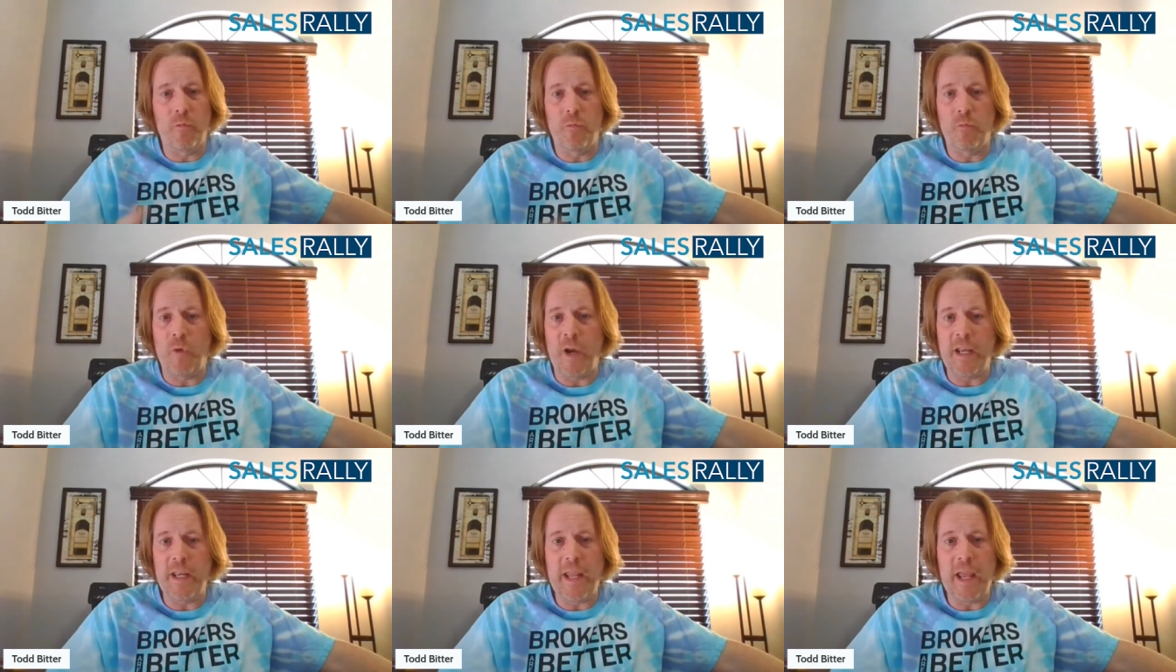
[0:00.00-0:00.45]

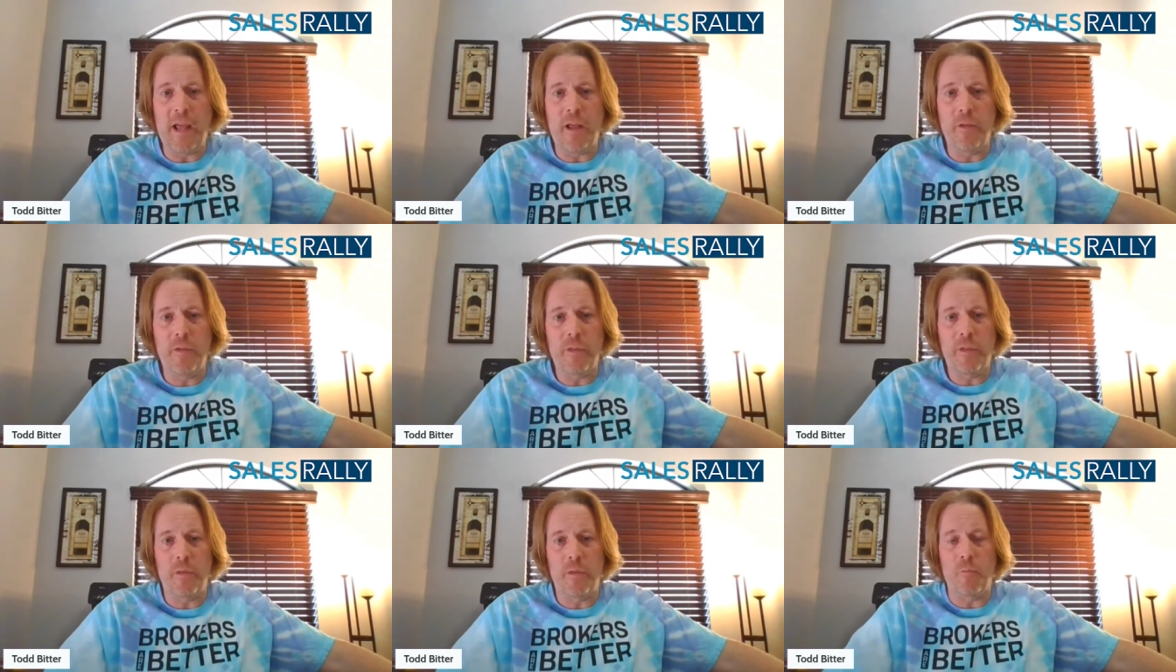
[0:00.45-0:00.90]
right
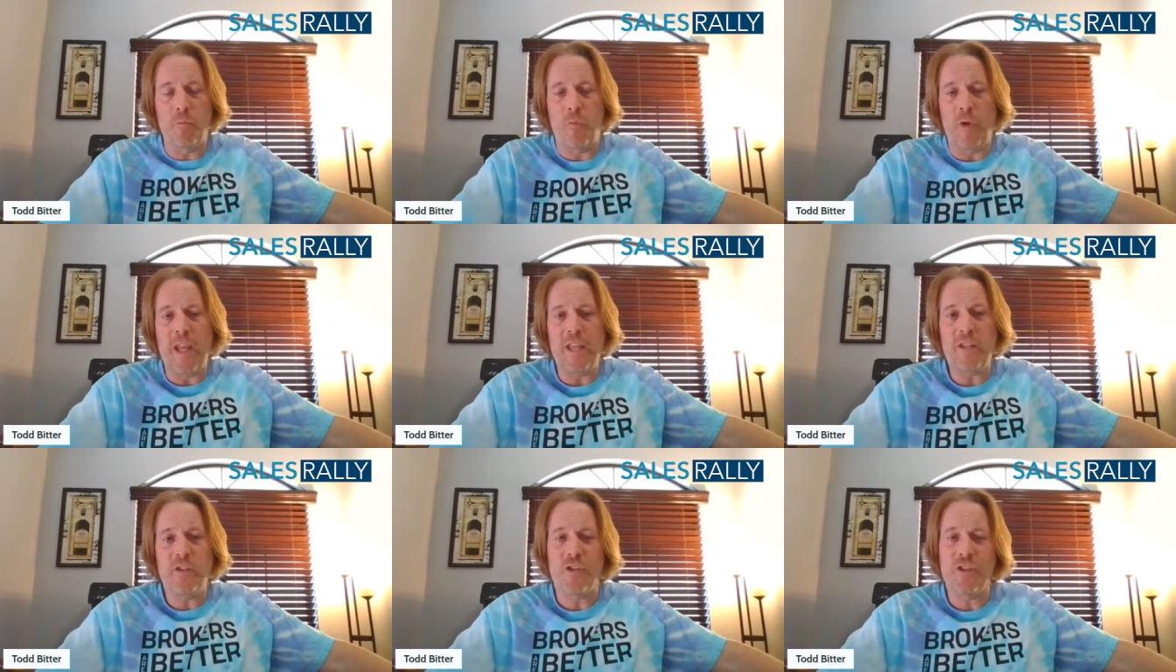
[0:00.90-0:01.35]
now
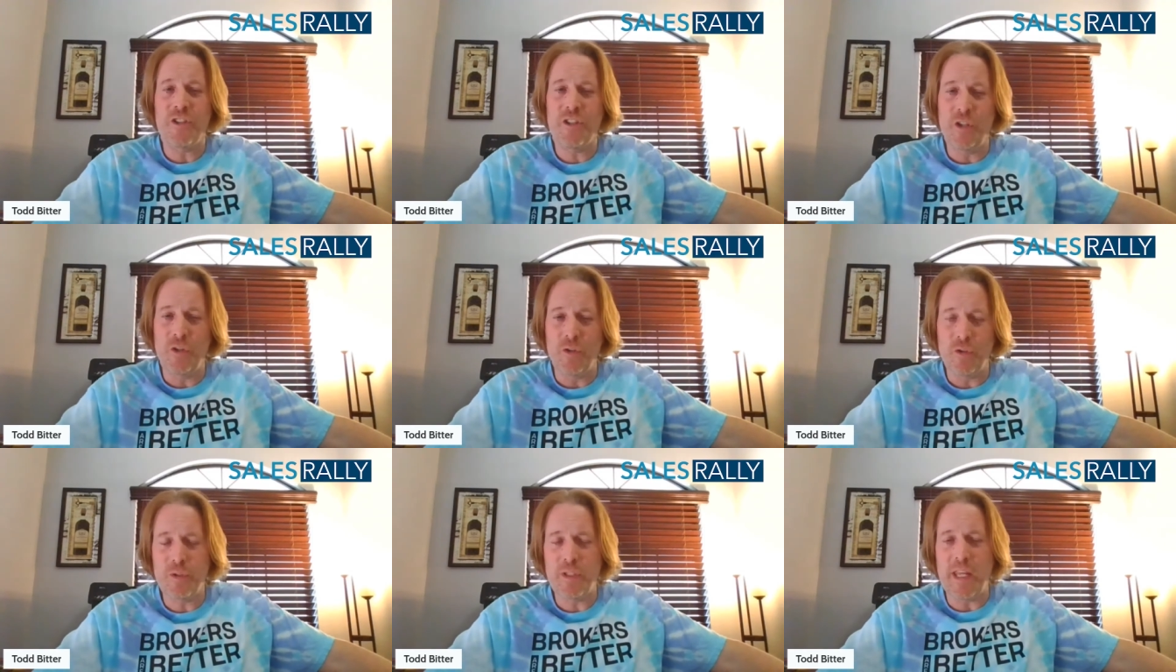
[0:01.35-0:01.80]
rates are
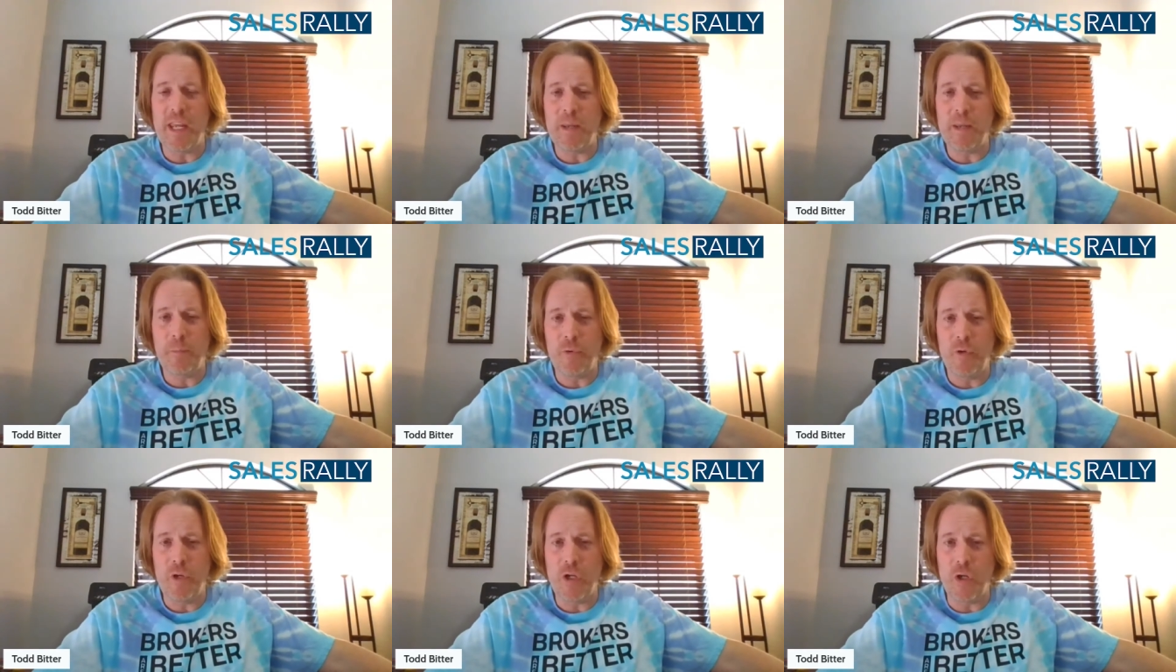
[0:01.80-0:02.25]
still
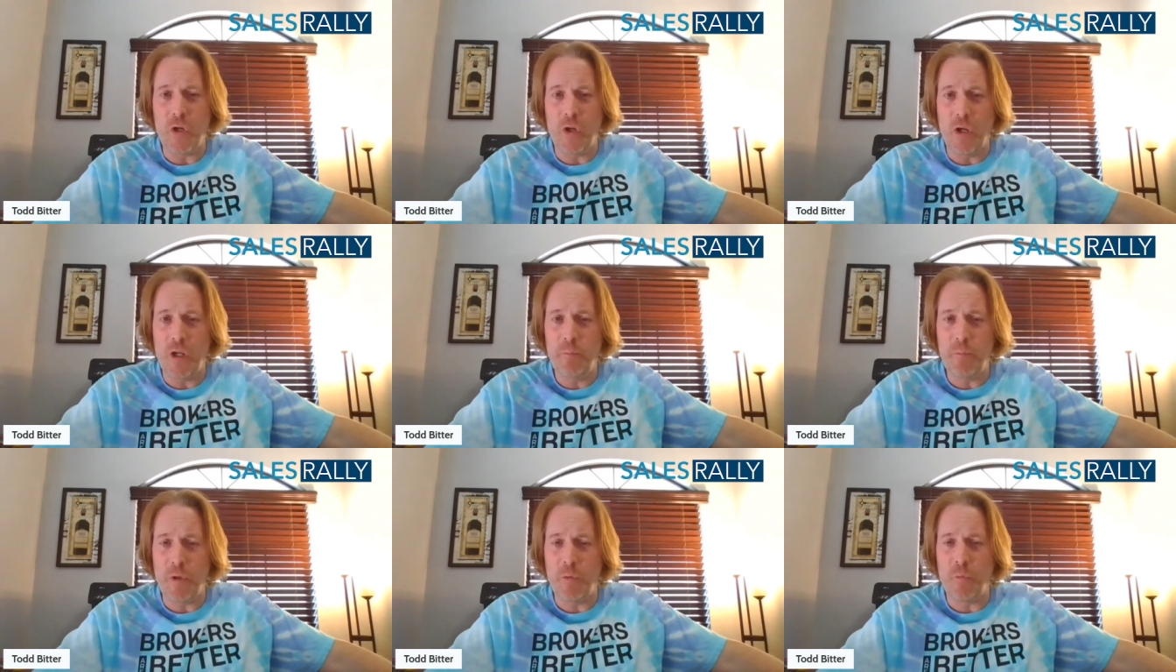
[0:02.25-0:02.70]
staying pretty
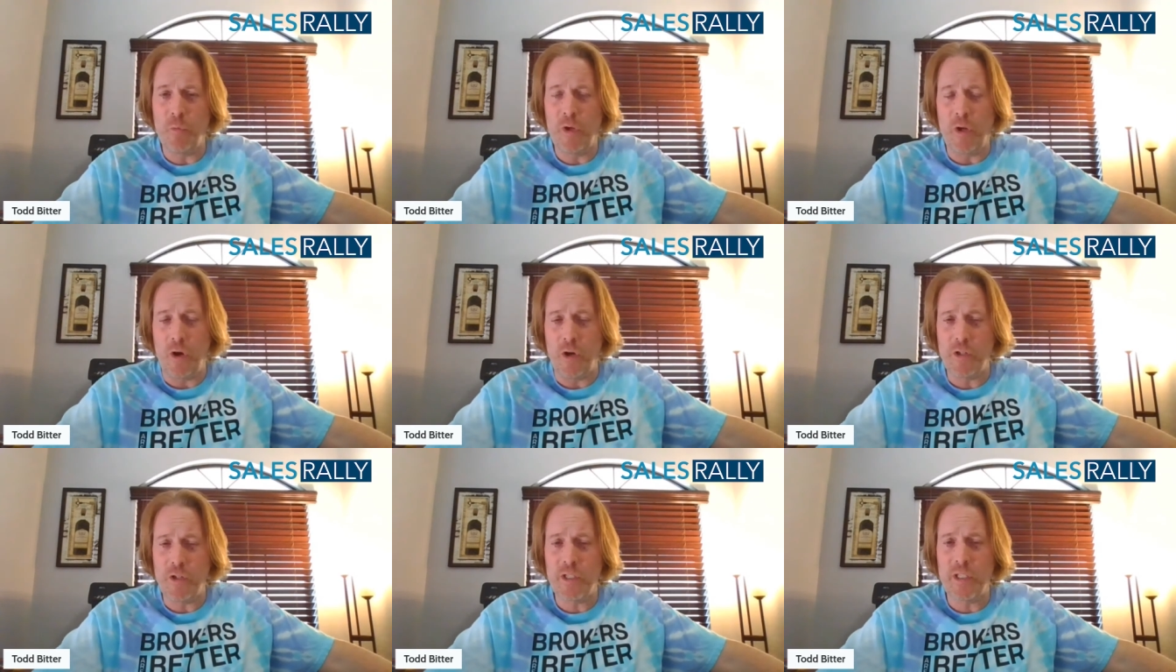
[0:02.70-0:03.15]
good, but we
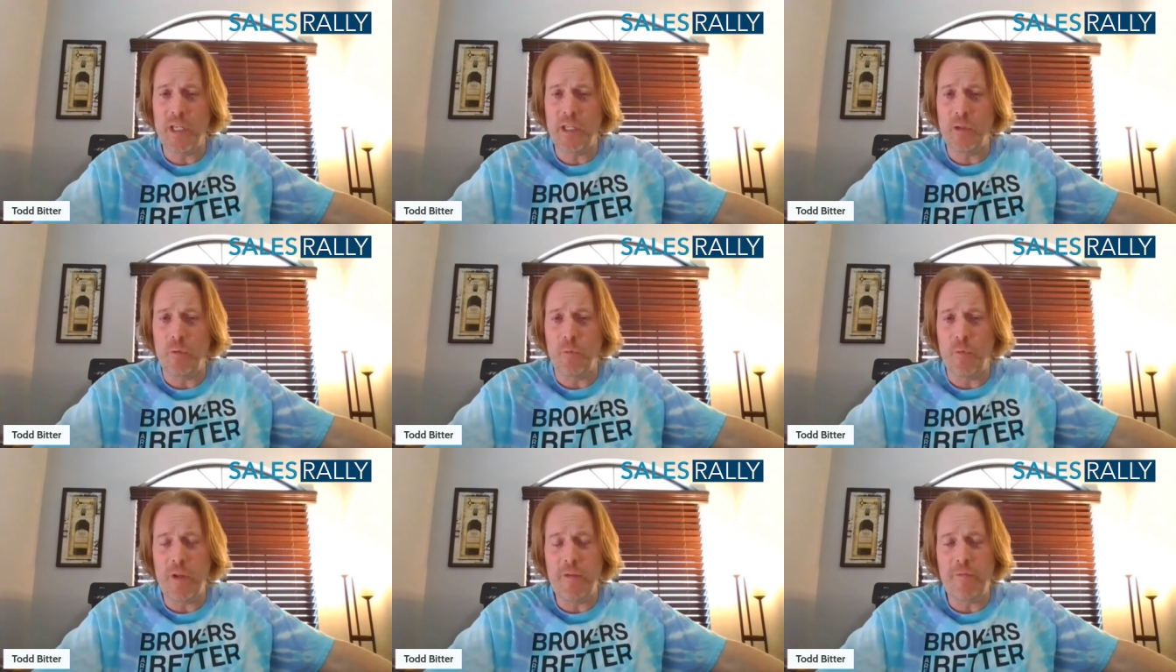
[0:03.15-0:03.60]
are seeing
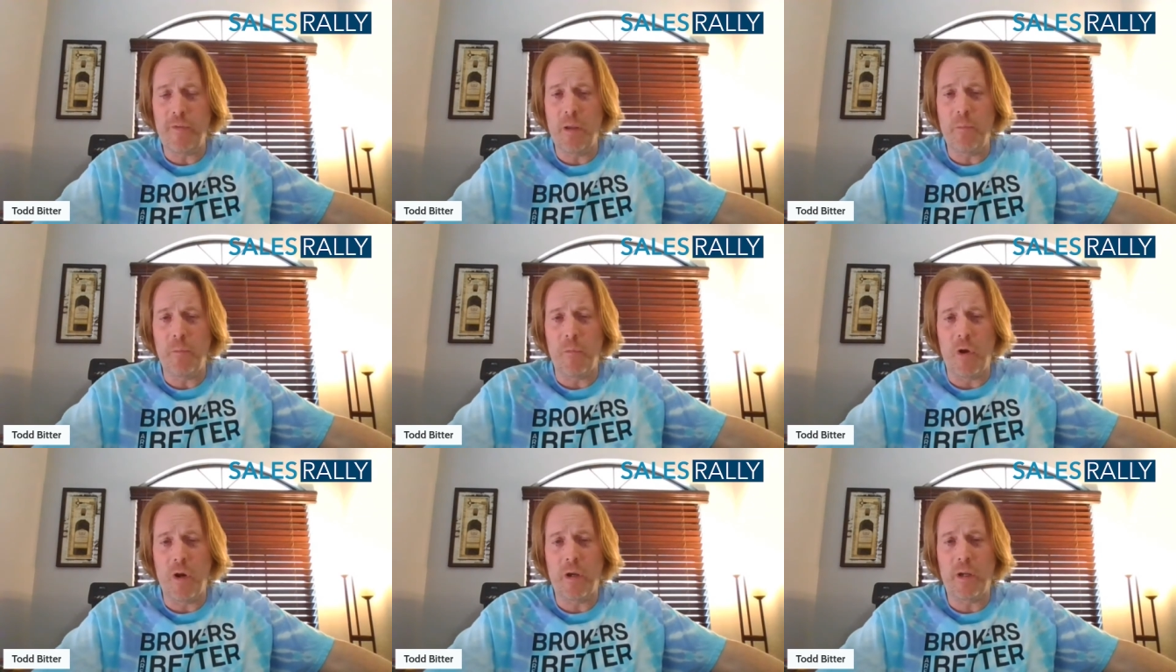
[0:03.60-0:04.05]
the refi
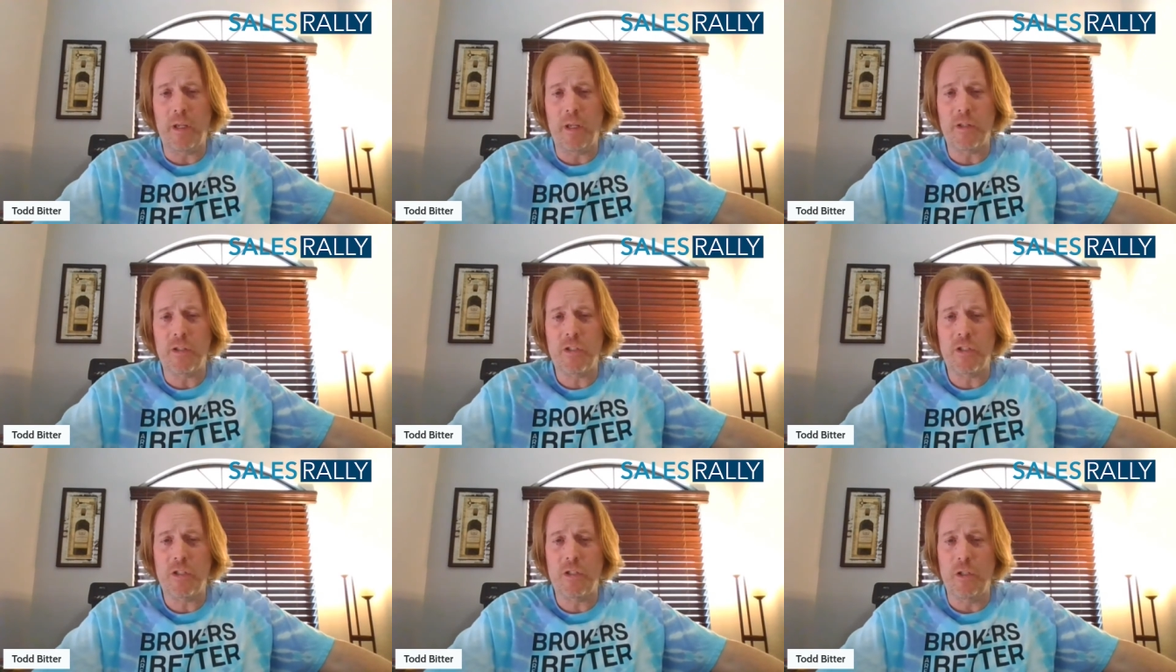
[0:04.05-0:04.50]
market
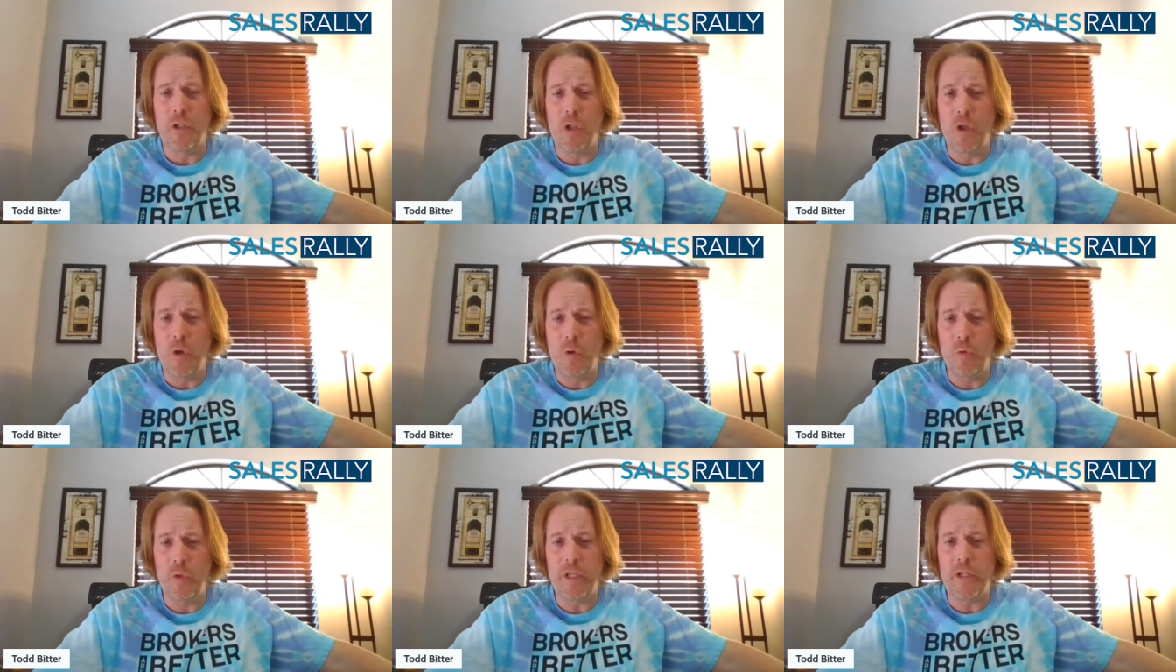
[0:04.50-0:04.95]

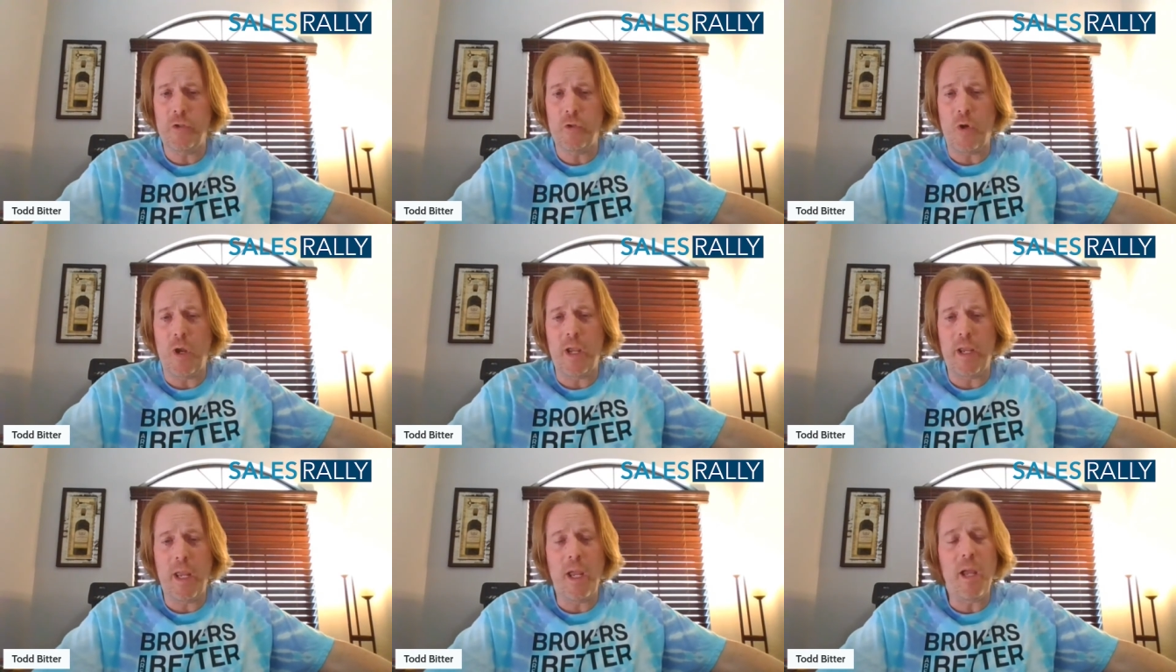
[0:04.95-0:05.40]
slowly dry